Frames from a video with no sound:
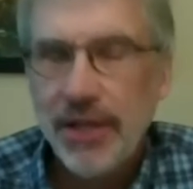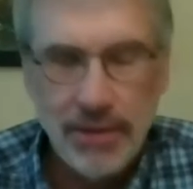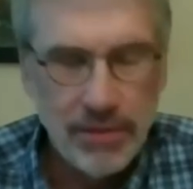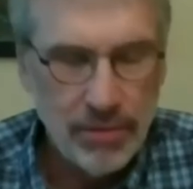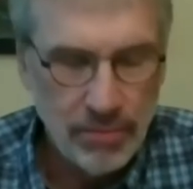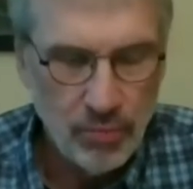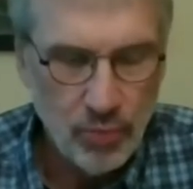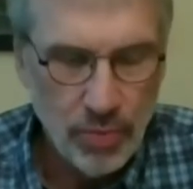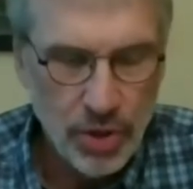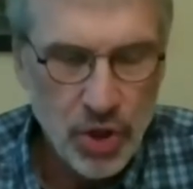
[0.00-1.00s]
it,
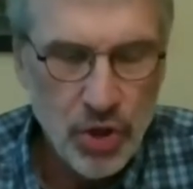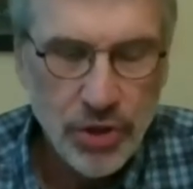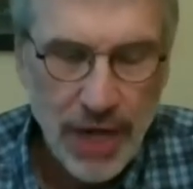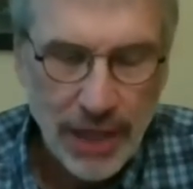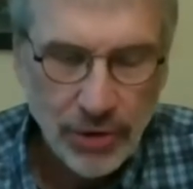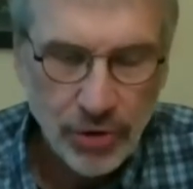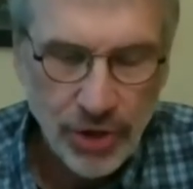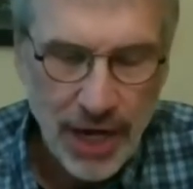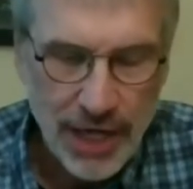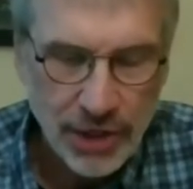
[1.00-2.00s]
you should
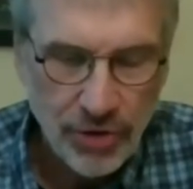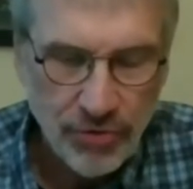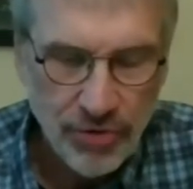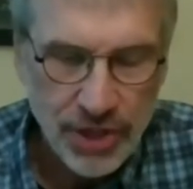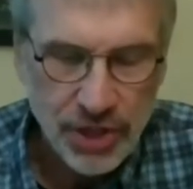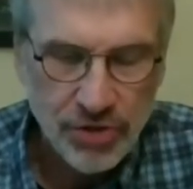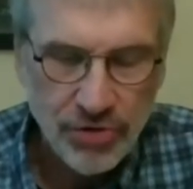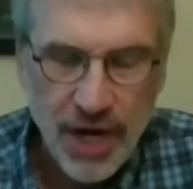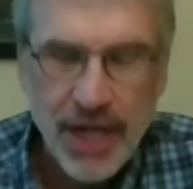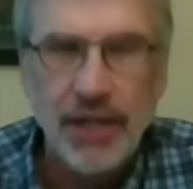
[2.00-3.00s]
exercise
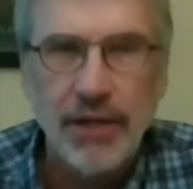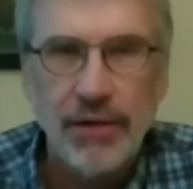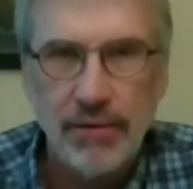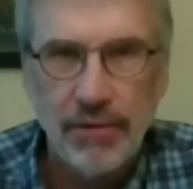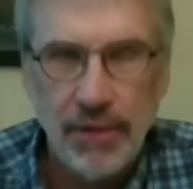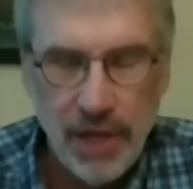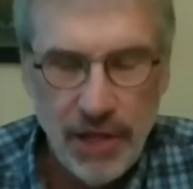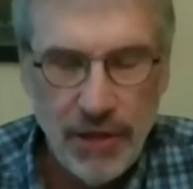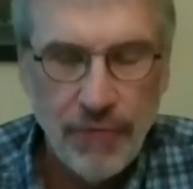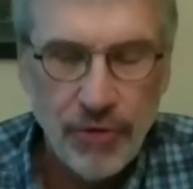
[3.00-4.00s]
restraint
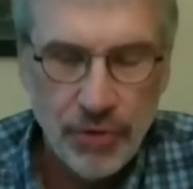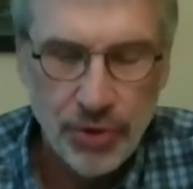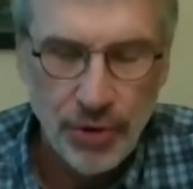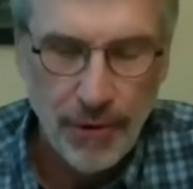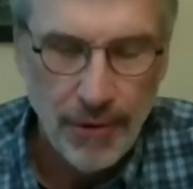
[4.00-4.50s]
in the future.